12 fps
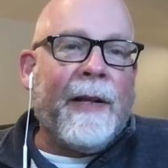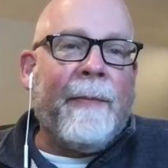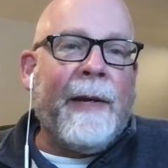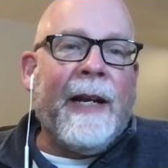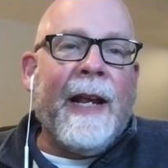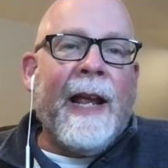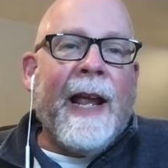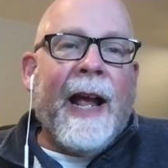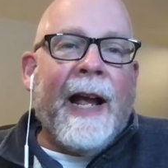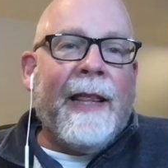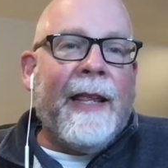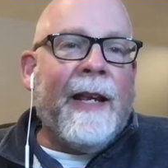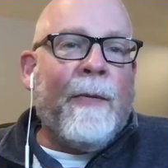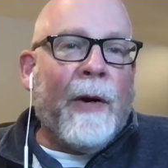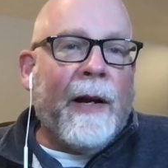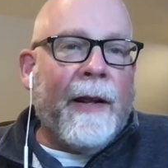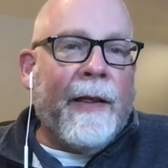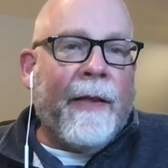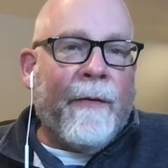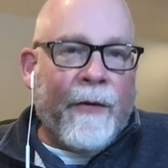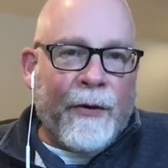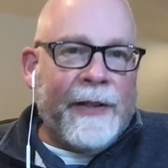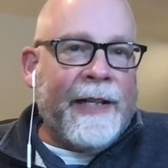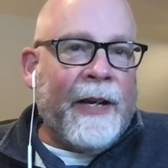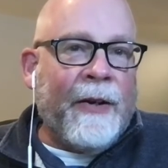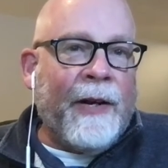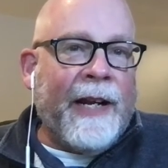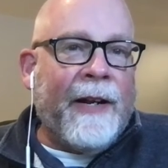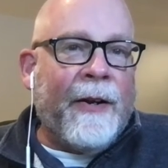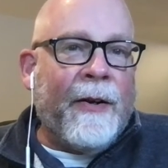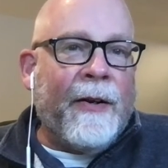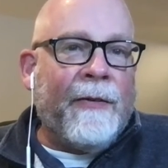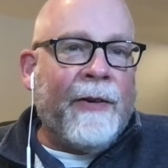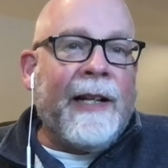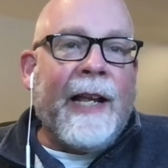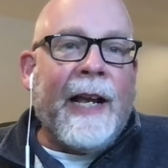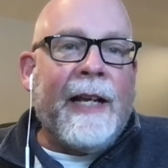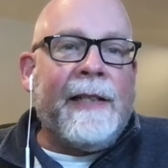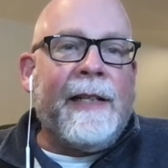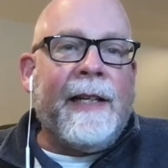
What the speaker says: I mean, I think one of the first thing you need to realize